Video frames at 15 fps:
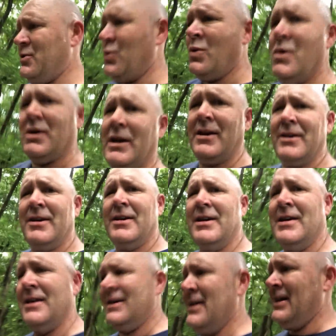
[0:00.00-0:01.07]
one?
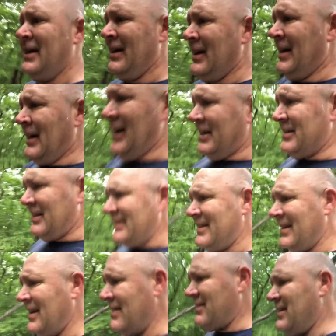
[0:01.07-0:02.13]
And she
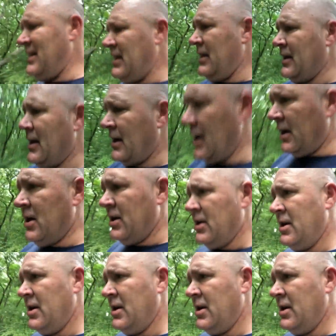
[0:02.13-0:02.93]
says, the